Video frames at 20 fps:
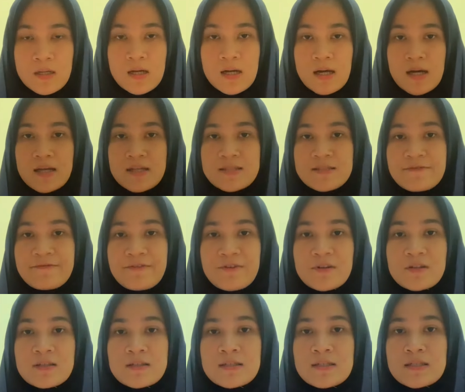As
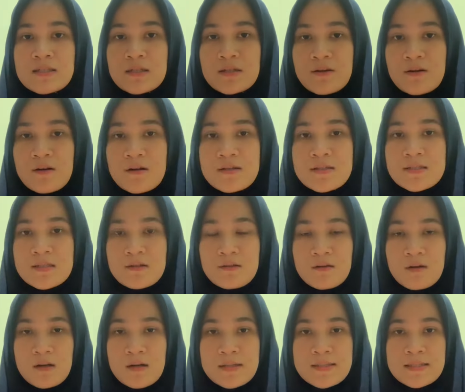for the course
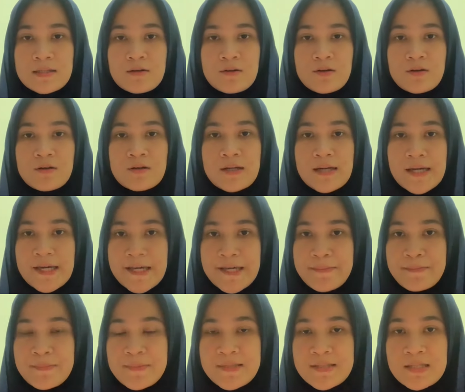goals or
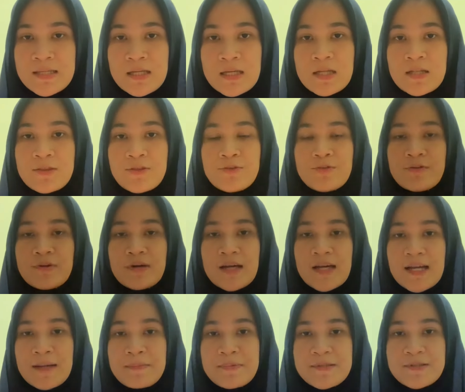aims, to
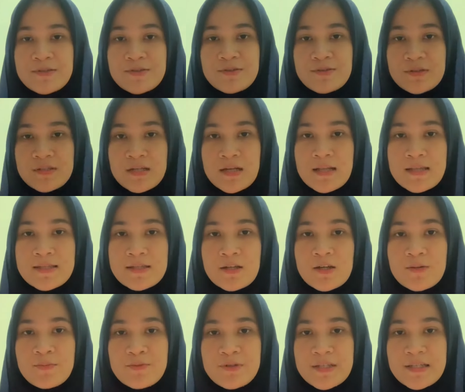help students
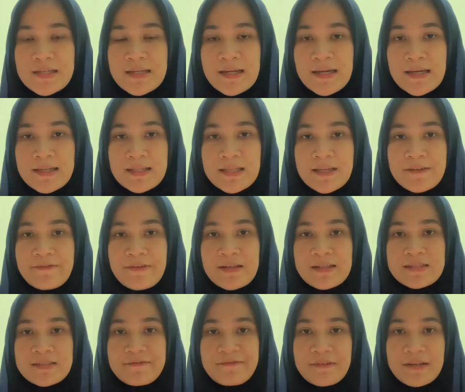communicate
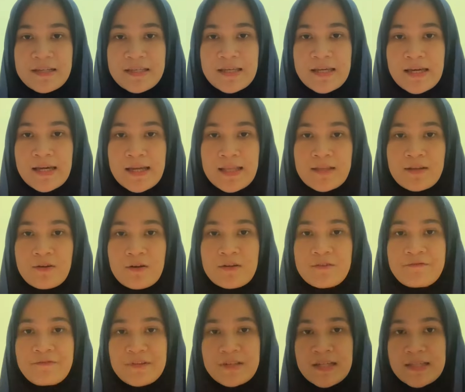effectively and
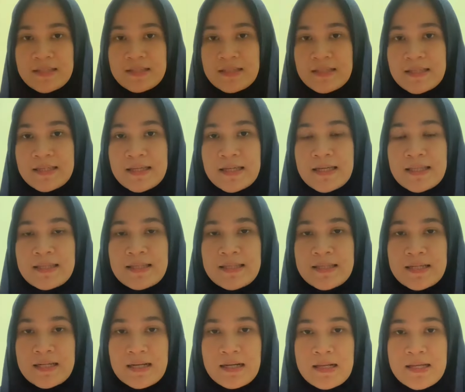confidently in
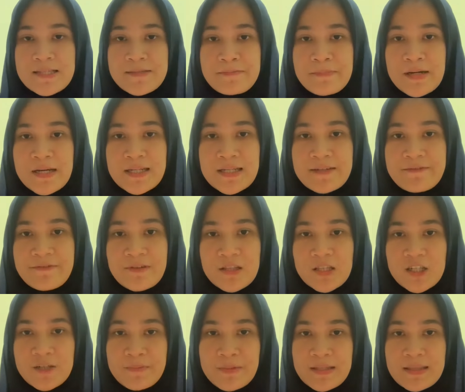English by
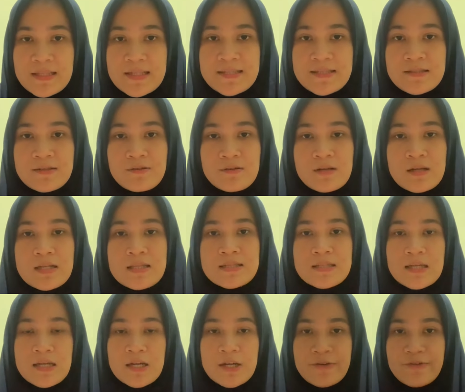developing the students'
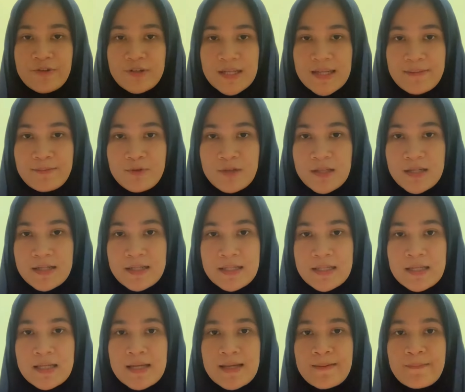
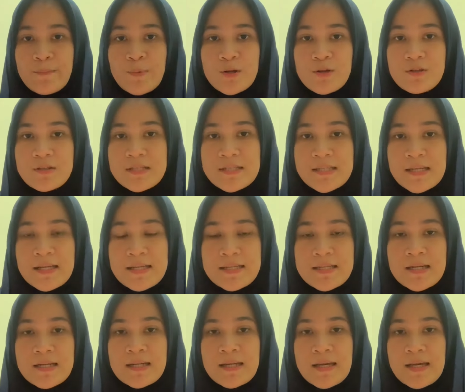vocabulary,
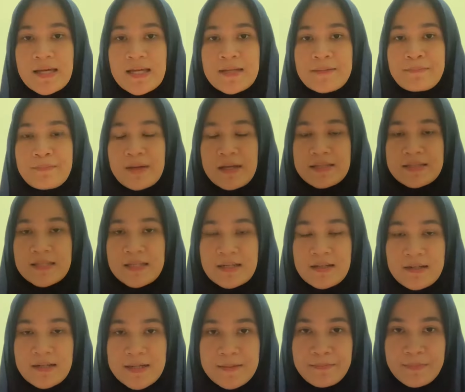pronunciation, and basic
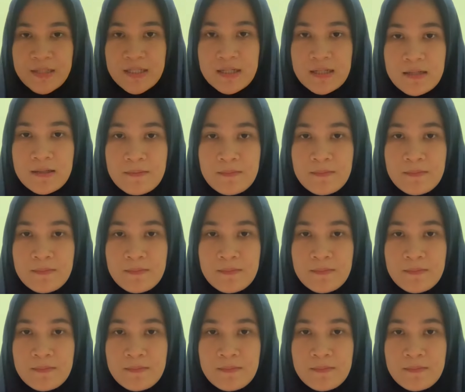grammar.